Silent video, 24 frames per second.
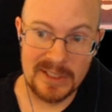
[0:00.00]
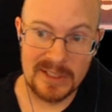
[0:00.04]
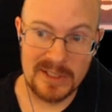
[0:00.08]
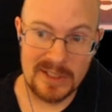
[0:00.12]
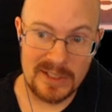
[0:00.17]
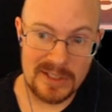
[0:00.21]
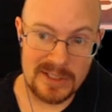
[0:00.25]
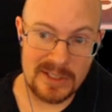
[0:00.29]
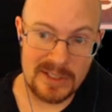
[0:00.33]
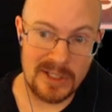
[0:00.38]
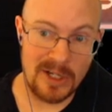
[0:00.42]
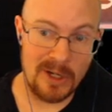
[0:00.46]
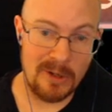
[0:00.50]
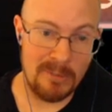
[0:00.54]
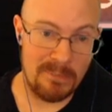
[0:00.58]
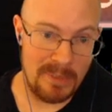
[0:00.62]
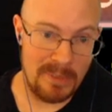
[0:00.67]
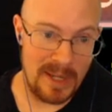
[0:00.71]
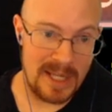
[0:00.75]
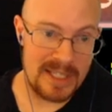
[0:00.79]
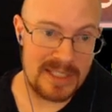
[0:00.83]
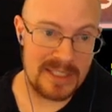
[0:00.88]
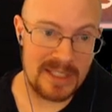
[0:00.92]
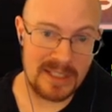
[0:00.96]
So
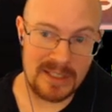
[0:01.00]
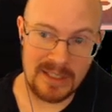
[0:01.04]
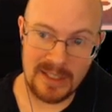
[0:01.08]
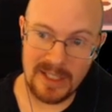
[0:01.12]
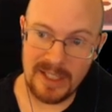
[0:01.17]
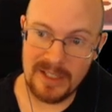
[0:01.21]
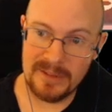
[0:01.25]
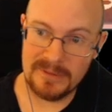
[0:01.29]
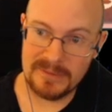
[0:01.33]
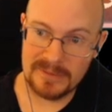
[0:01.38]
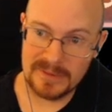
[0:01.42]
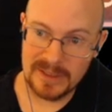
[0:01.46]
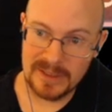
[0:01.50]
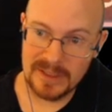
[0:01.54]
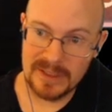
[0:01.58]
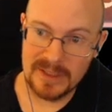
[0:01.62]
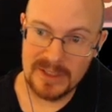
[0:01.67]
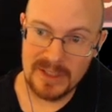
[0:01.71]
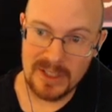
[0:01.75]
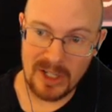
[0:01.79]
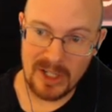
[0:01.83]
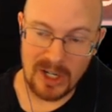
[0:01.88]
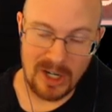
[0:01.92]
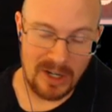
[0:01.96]
basically,
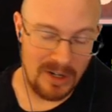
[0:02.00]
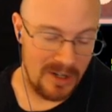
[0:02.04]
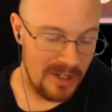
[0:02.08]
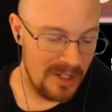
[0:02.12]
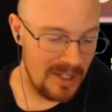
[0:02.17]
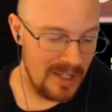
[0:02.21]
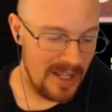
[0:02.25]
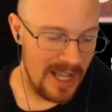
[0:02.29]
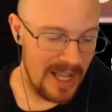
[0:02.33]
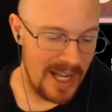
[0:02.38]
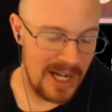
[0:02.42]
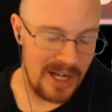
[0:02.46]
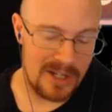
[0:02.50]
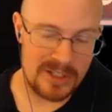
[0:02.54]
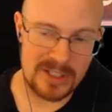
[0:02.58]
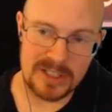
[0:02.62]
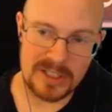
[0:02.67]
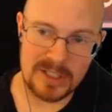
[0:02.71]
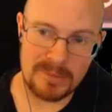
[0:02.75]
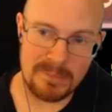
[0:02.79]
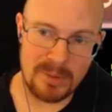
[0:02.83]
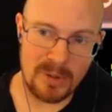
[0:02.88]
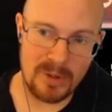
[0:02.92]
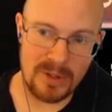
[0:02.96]
how to
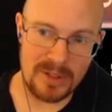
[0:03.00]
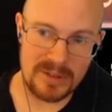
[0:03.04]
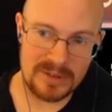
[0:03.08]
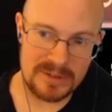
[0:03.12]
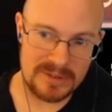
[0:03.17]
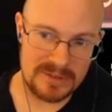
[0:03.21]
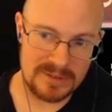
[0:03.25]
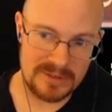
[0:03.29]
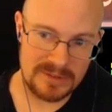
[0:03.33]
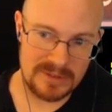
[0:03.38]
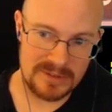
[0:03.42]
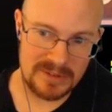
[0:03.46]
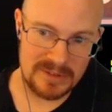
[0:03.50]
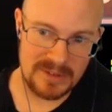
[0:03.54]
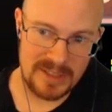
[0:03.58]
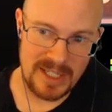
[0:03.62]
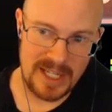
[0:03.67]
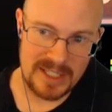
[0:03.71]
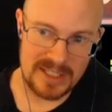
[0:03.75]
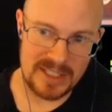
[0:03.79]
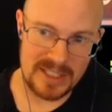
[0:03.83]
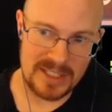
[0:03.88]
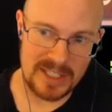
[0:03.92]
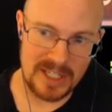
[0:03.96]
support
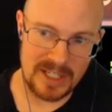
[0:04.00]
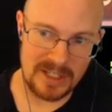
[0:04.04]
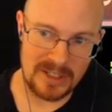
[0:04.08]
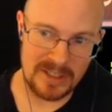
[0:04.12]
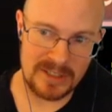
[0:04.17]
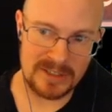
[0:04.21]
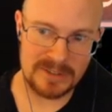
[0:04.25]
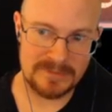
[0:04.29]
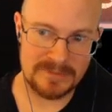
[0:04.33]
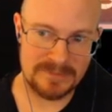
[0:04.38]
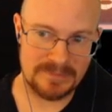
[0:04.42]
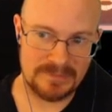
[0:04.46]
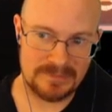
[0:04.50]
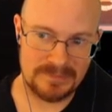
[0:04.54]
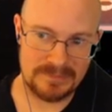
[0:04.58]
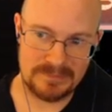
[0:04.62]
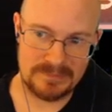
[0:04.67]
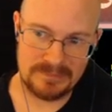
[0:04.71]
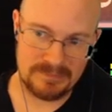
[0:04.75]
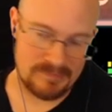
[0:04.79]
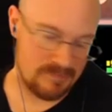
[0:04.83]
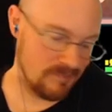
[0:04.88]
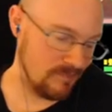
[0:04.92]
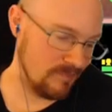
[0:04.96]
as a singer?
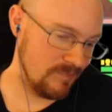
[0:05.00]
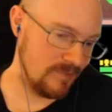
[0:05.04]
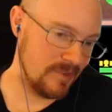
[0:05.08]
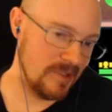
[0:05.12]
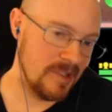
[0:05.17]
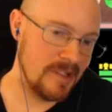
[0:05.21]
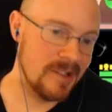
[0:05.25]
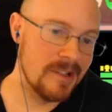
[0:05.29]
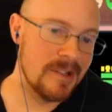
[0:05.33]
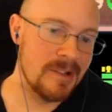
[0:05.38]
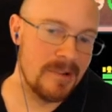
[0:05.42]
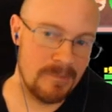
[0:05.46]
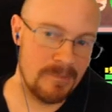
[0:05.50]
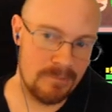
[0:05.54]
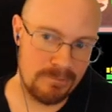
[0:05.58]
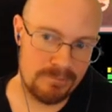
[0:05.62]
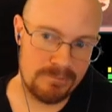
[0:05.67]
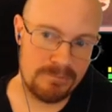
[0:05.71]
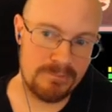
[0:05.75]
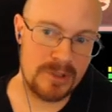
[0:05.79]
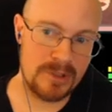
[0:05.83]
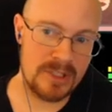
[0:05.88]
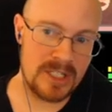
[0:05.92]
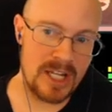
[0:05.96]

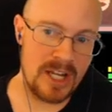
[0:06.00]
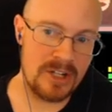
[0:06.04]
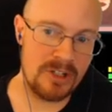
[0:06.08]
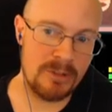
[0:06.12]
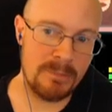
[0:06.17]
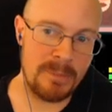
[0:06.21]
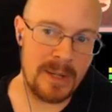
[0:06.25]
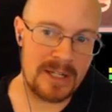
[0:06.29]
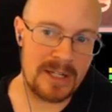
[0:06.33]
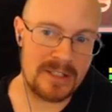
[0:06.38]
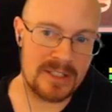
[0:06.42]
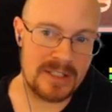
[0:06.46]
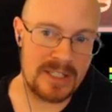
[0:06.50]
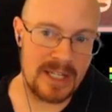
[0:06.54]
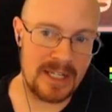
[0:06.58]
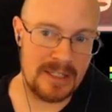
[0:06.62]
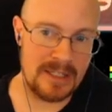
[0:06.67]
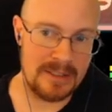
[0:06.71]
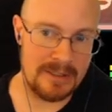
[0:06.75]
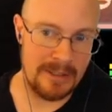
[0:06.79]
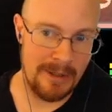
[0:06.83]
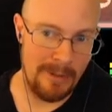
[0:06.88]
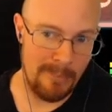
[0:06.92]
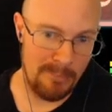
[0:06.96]
Pretend you're about to take a
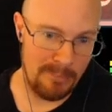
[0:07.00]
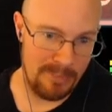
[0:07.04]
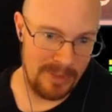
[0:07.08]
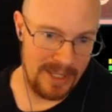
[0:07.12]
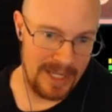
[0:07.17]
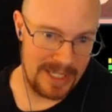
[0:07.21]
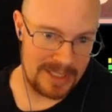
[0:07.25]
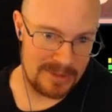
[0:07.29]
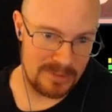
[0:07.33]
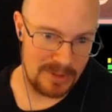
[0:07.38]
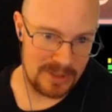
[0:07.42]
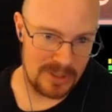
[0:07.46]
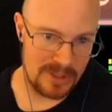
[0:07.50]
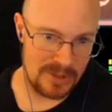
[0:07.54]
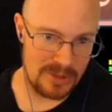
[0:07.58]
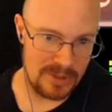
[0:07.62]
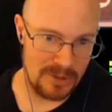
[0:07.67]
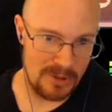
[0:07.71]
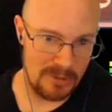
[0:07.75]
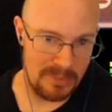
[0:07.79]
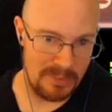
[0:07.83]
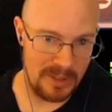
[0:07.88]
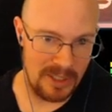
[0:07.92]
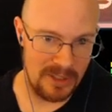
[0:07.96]
dump. That's what you
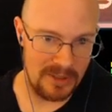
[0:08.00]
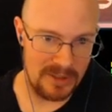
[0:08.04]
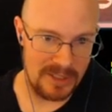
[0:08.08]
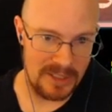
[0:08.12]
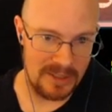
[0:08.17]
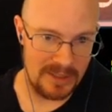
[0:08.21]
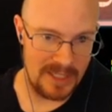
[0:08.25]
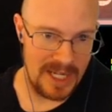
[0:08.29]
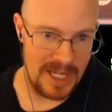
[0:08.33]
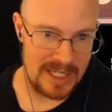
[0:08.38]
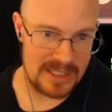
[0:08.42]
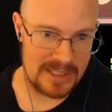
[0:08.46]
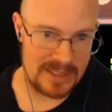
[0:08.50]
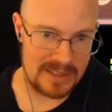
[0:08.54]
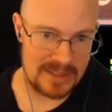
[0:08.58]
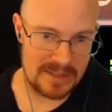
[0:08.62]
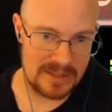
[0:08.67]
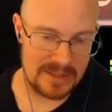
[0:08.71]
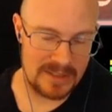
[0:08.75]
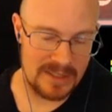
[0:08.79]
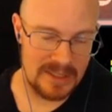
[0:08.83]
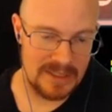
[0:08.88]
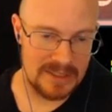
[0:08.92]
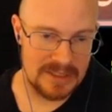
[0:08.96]
do, apparently.
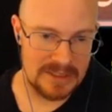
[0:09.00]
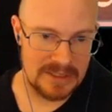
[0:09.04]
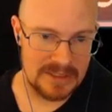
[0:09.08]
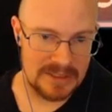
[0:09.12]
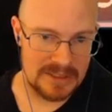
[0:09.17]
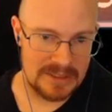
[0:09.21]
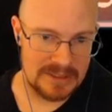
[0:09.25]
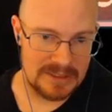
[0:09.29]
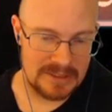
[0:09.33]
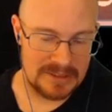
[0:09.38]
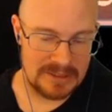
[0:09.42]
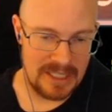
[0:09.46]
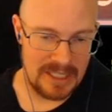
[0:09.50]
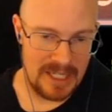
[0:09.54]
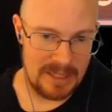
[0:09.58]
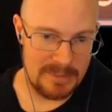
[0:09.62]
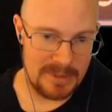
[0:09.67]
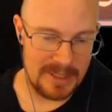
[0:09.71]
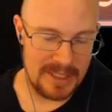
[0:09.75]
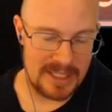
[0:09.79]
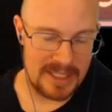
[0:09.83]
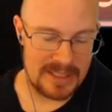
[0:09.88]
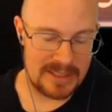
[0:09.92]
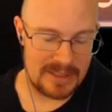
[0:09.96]
That's, I
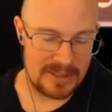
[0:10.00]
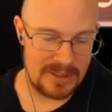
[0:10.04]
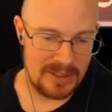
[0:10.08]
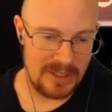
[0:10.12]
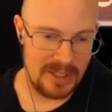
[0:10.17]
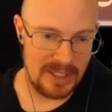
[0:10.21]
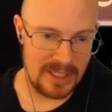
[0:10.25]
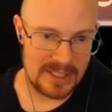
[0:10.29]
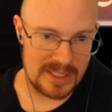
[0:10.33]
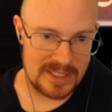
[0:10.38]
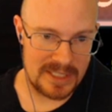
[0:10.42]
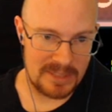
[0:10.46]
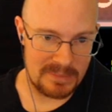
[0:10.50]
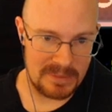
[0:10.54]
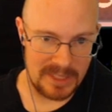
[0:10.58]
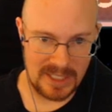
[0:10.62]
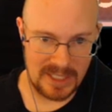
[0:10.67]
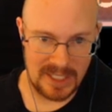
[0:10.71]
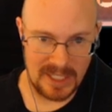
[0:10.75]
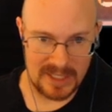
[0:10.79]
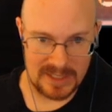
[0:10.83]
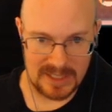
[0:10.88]
mean, that's good, except I can't